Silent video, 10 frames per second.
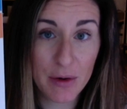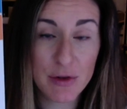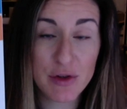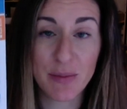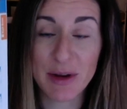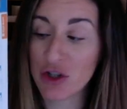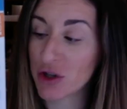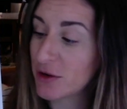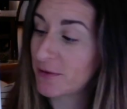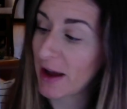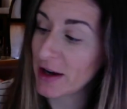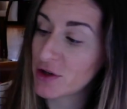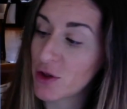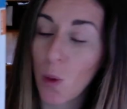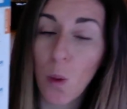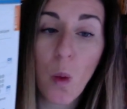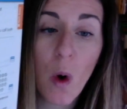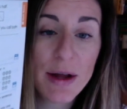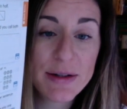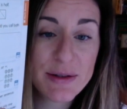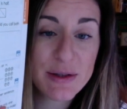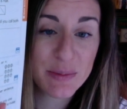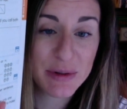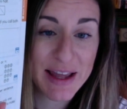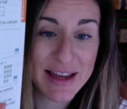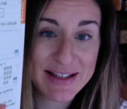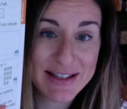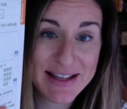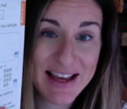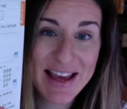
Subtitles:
So make sure you find the ones place